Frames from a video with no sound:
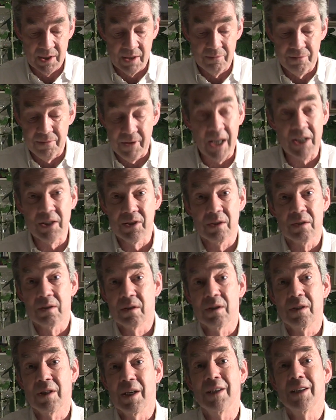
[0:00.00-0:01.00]
In fact,
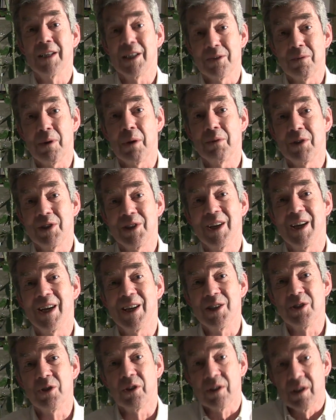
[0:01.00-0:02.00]
and that's why we say
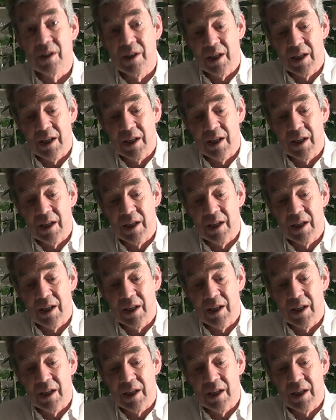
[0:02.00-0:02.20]
it's not